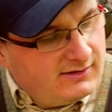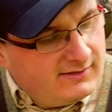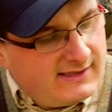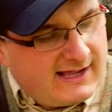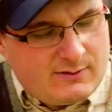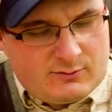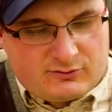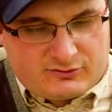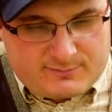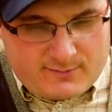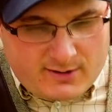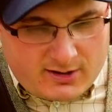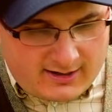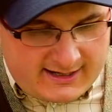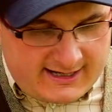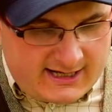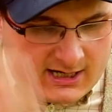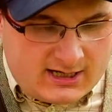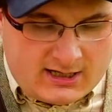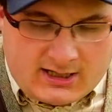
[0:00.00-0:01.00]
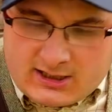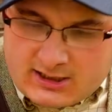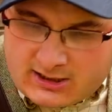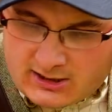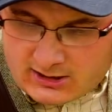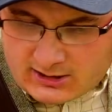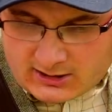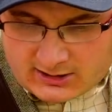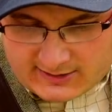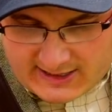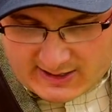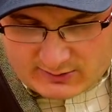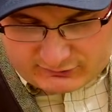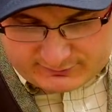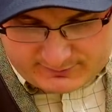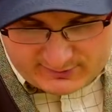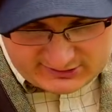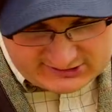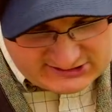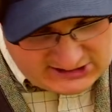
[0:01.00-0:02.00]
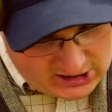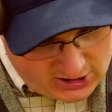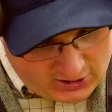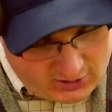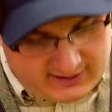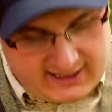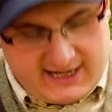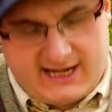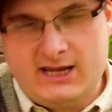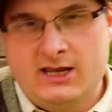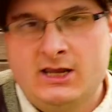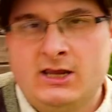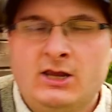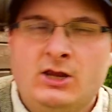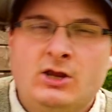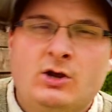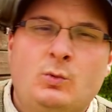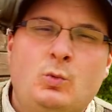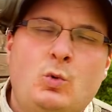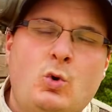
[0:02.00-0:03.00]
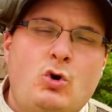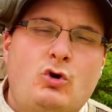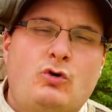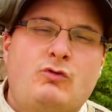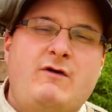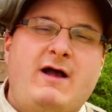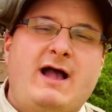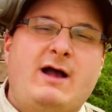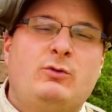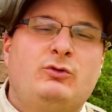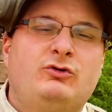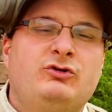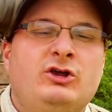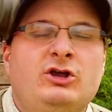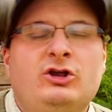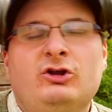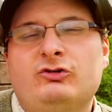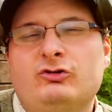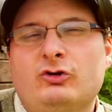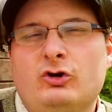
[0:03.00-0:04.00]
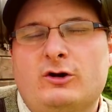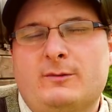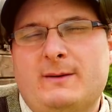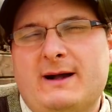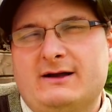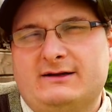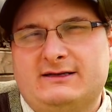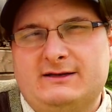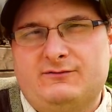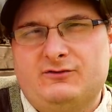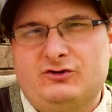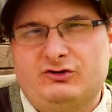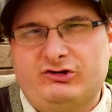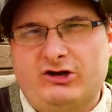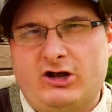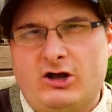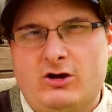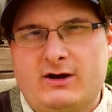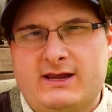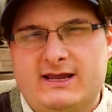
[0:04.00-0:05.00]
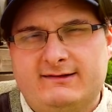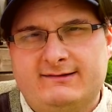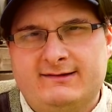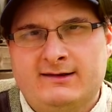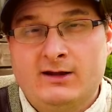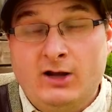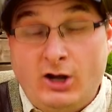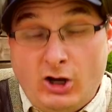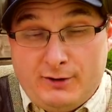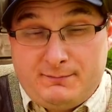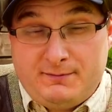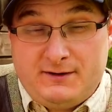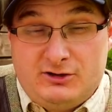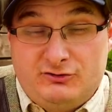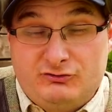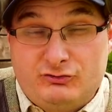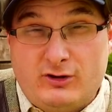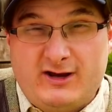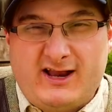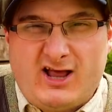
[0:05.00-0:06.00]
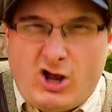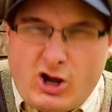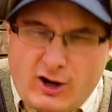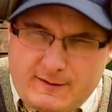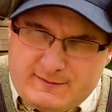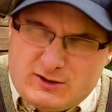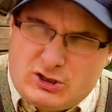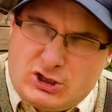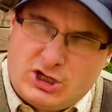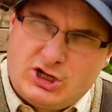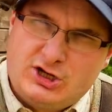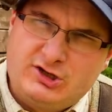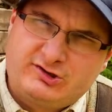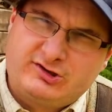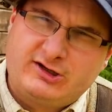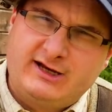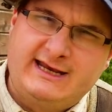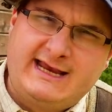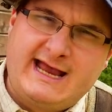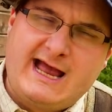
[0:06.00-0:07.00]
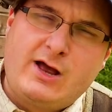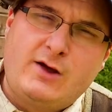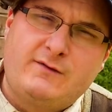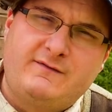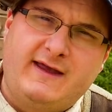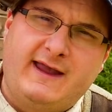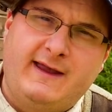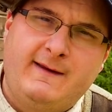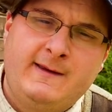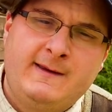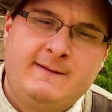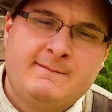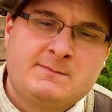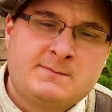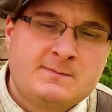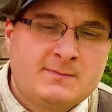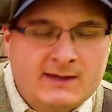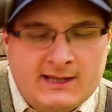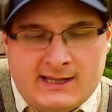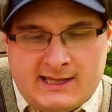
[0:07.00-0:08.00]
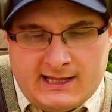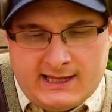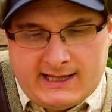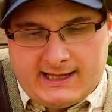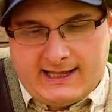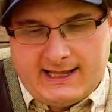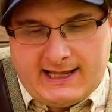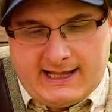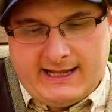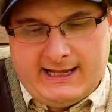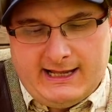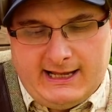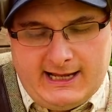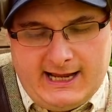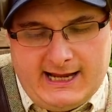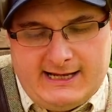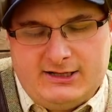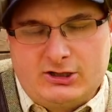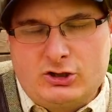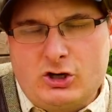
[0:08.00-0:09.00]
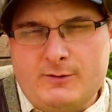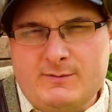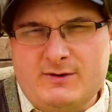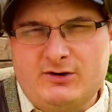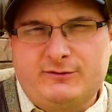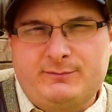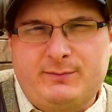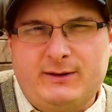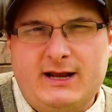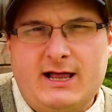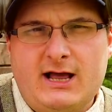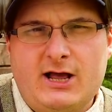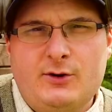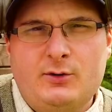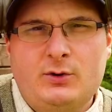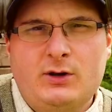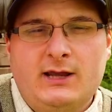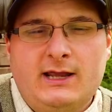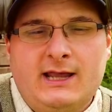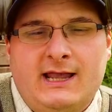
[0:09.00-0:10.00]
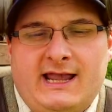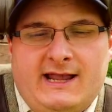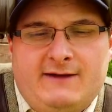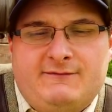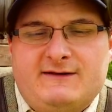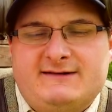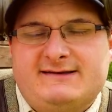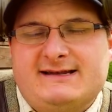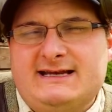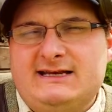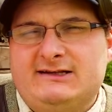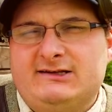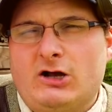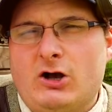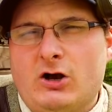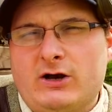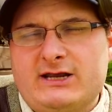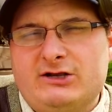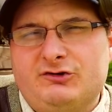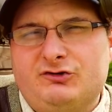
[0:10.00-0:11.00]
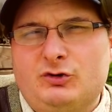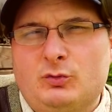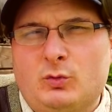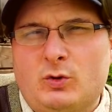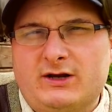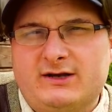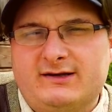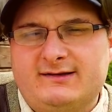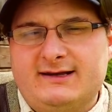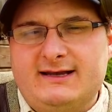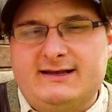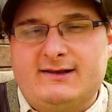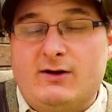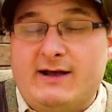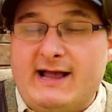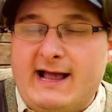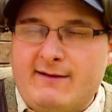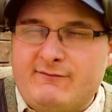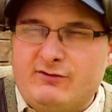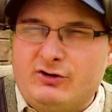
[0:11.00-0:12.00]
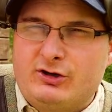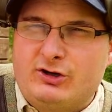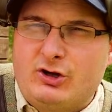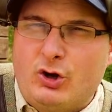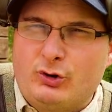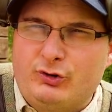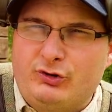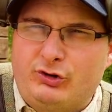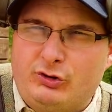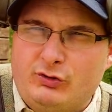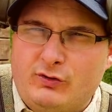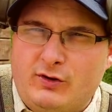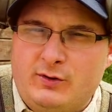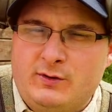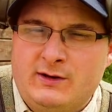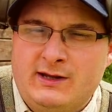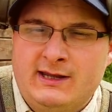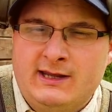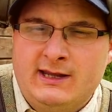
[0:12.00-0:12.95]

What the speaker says: that was my target walk round, talk about different targets. I hope you enjoyed it. I hope you learned something out of it. In the comments below, if there's any targets you want to see that I haven't gone through,